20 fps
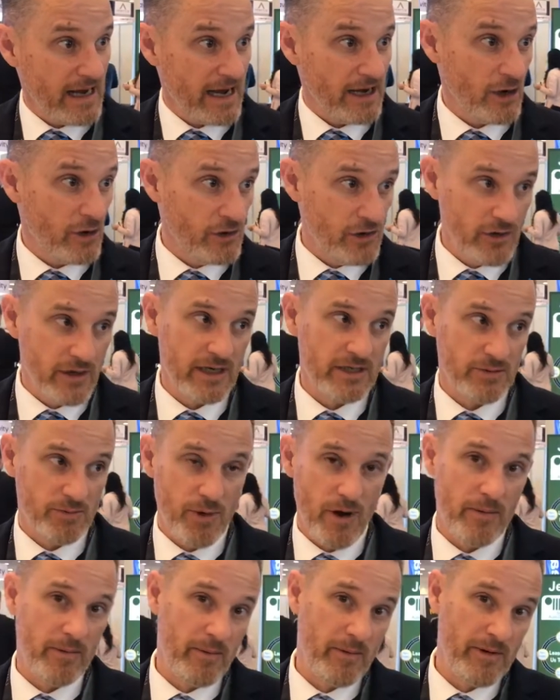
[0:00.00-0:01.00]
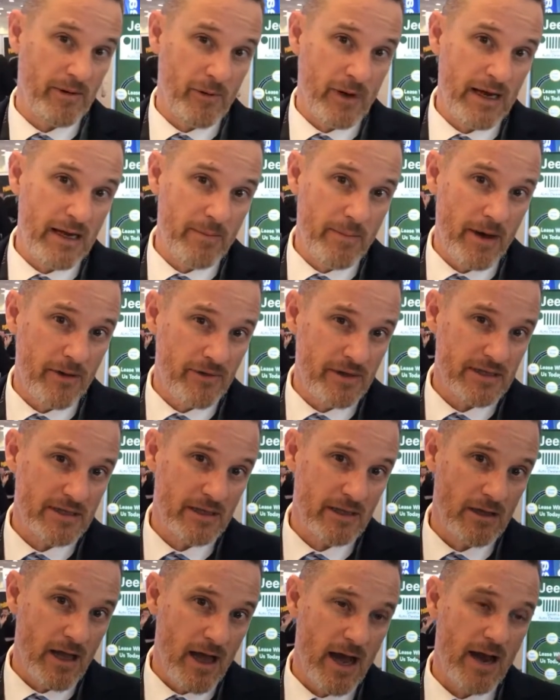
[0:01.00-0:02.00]
I know you guys are probably writing about this
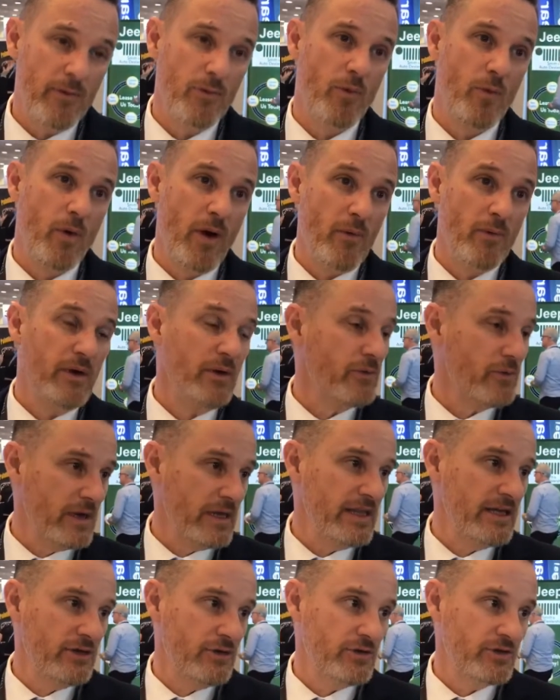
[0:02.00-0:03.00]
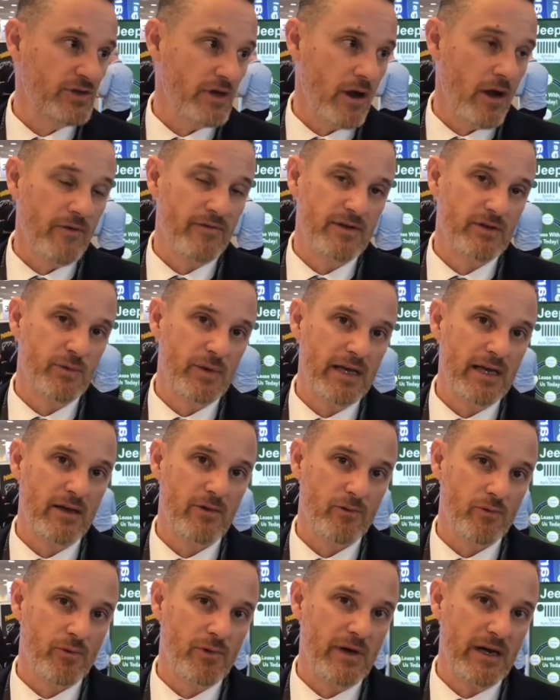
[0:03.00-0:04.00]
a lot, what we really do solve is we get
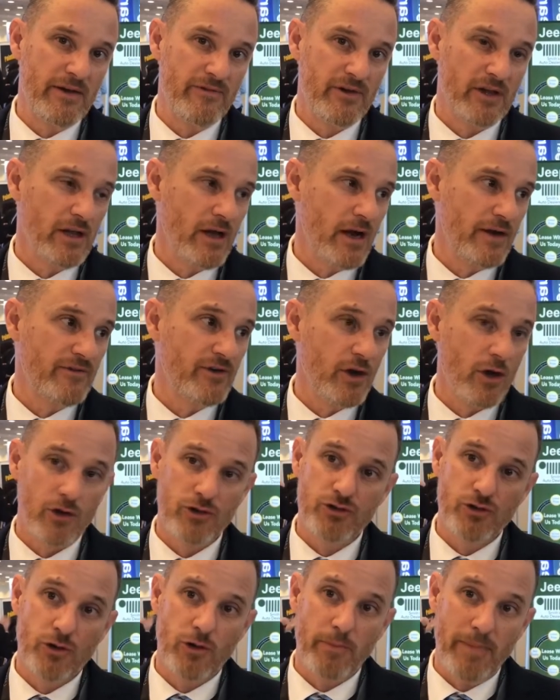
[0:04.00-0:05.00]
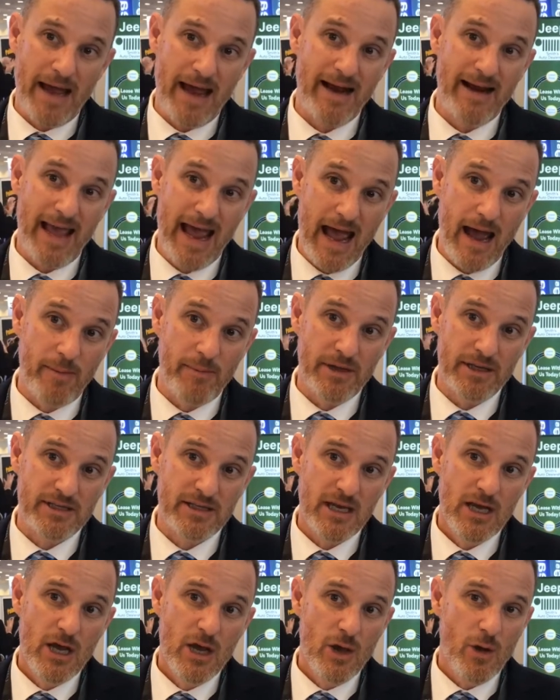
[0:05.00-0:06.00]
rid of a lot of cultural bad habits
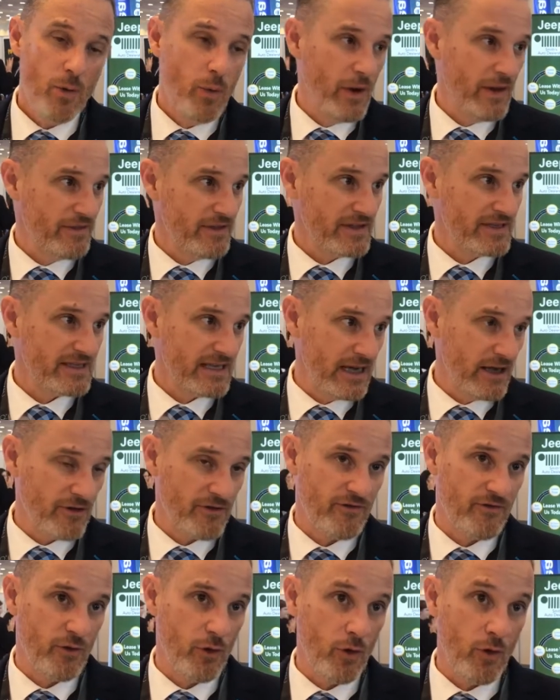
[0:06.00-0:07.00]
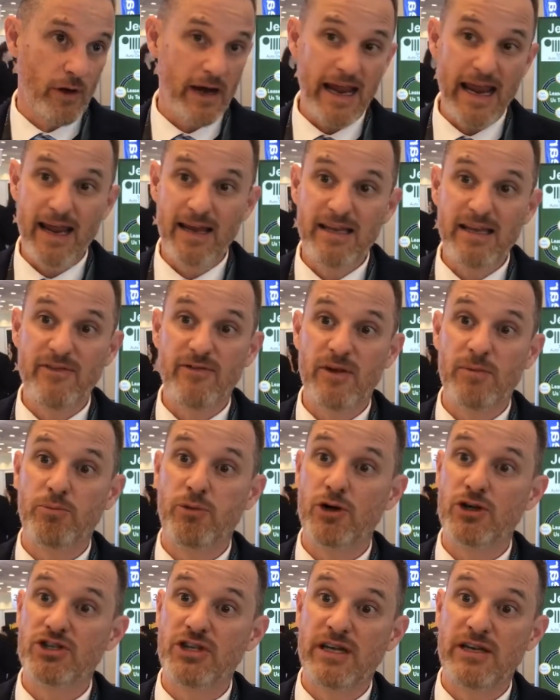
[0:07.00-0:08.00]
with the sales floor, and even
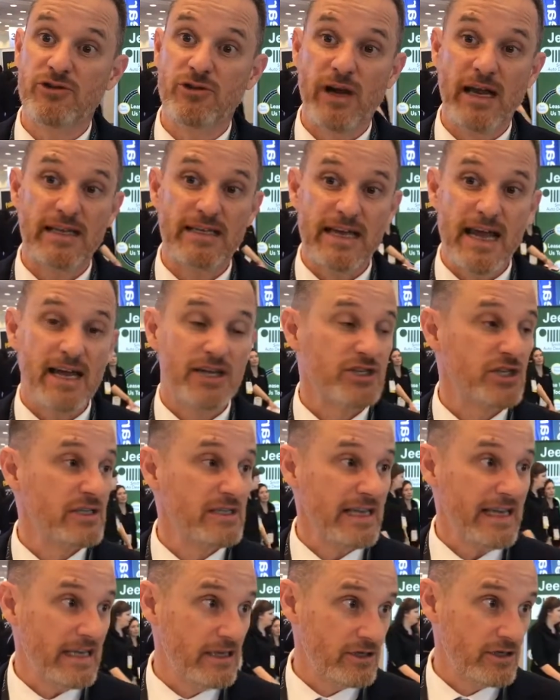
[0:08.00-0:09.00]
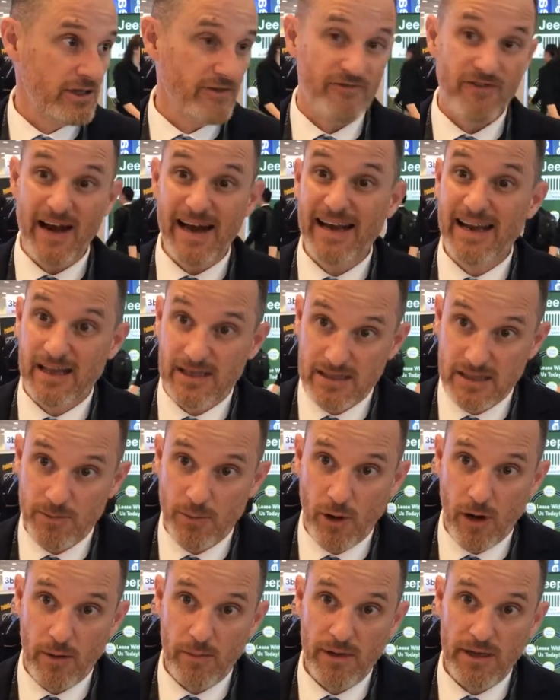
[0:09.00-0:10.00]
pushing transactions into the finance
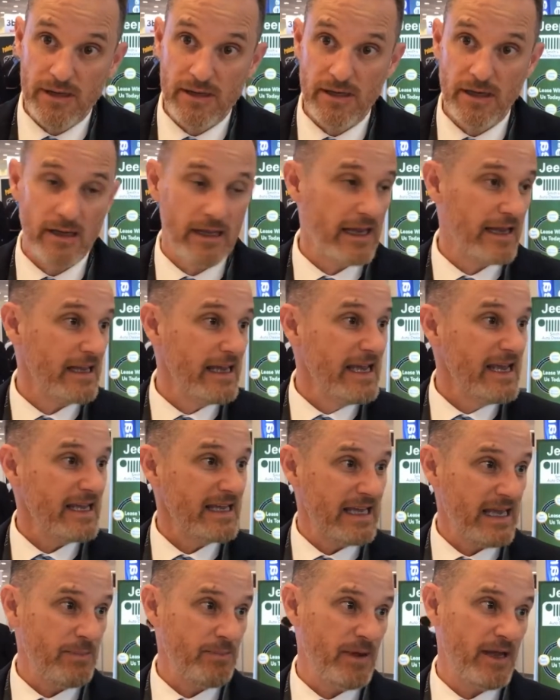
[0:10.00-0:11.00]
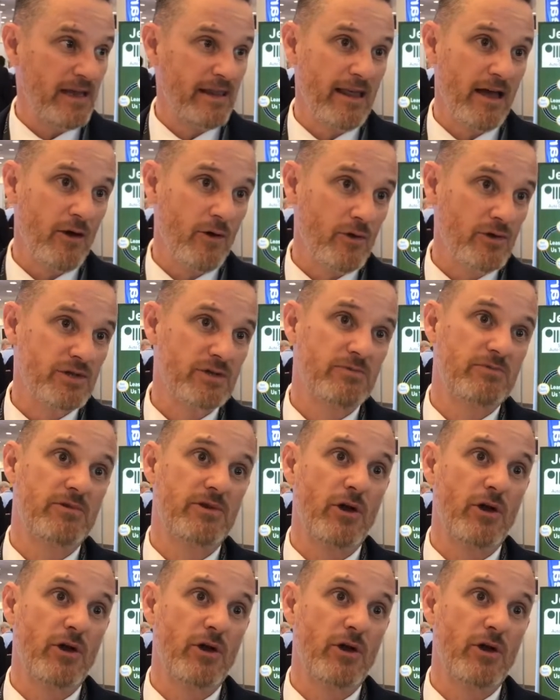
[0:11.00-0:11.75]
department, like keeping those